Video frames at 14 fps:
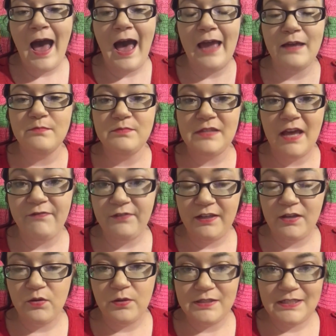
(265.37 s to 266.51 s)
I am
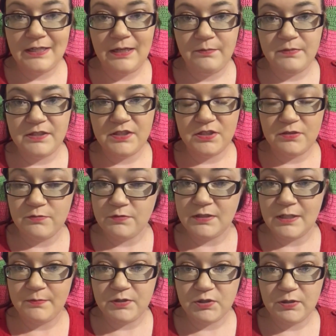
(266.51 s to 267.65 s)
definitely going to keep this
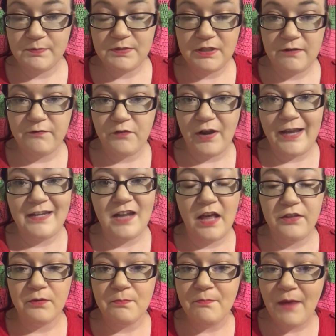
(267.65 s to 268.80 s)
subscription for
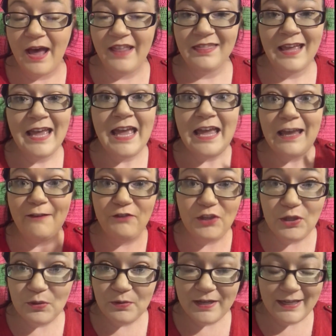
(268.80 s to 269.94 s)
another month. If
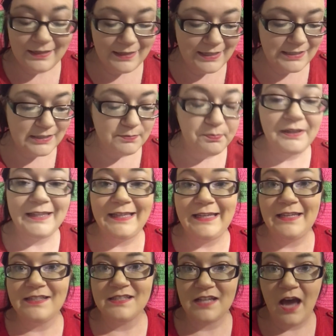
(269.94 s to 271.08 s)
you get this,
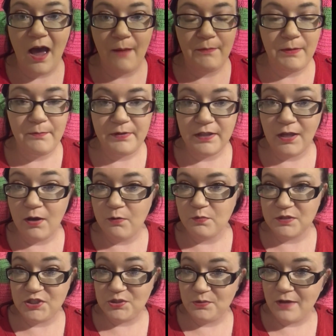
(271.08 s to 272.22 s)
please comment below
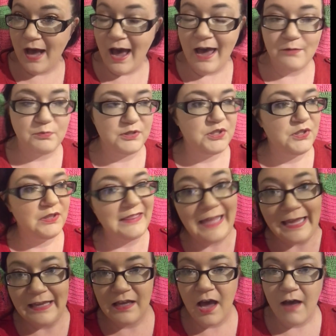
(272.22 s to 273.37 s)
what you got, what you
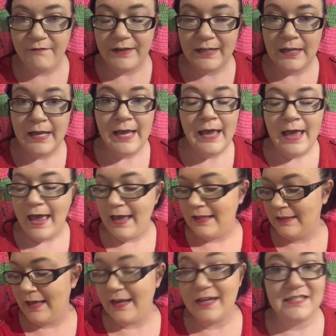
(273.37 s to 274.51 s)
think of it.
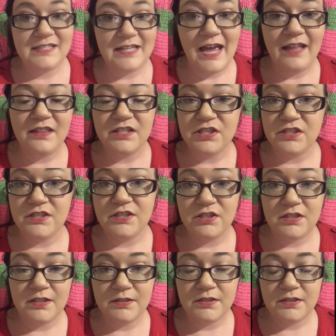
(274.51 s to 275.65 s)
And like I said, this
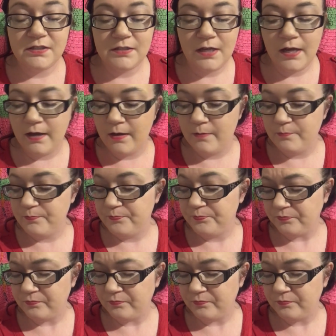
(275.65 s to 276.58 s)
tongue-tied.